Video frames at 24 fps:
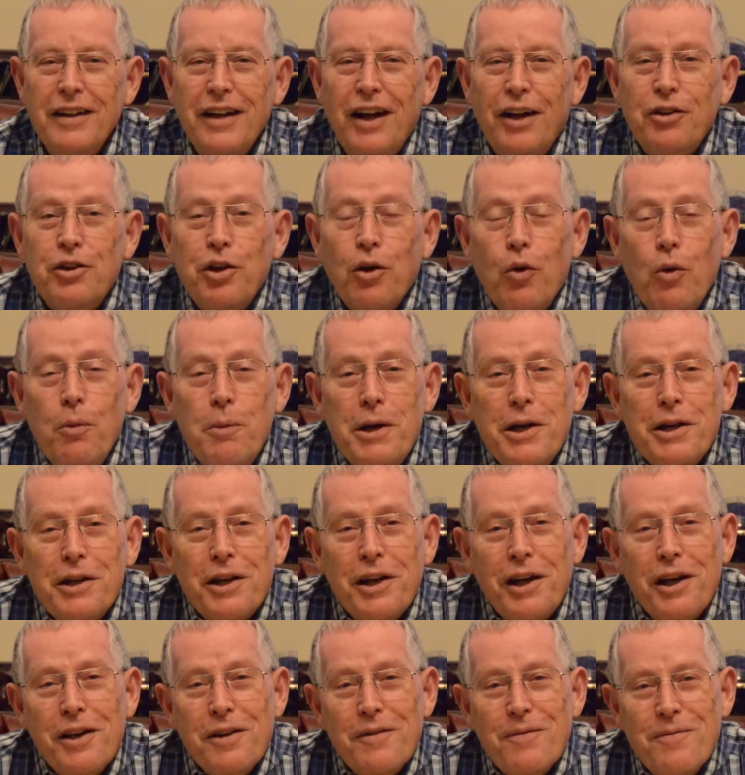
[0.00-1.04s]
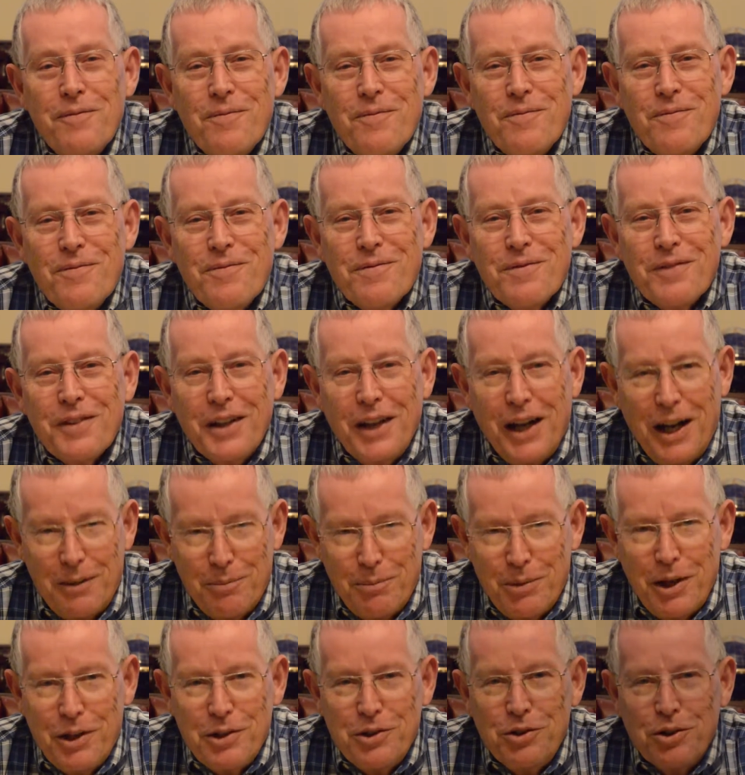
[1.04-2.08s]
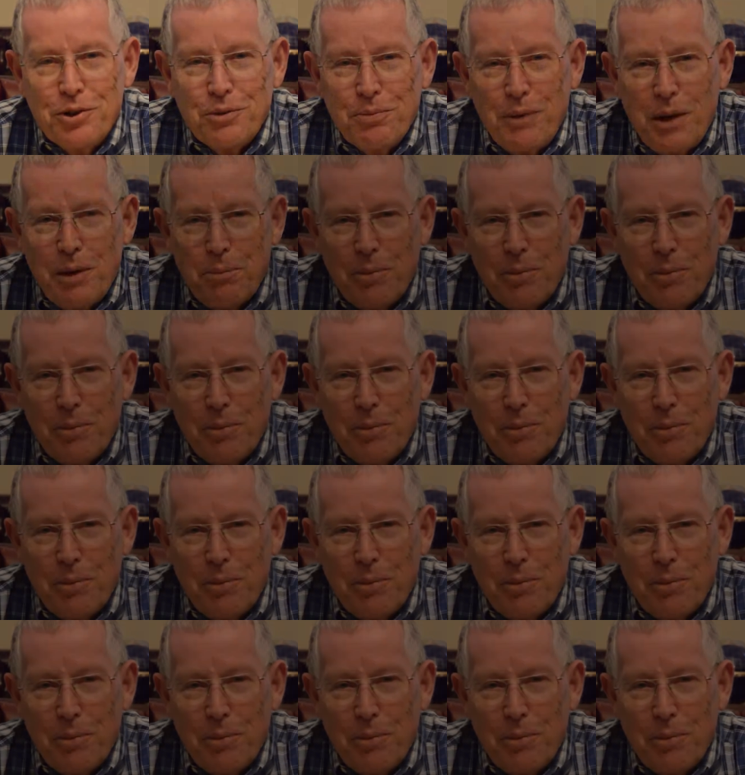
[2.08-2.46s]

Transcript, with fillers: Until we meet again, God bless you, is my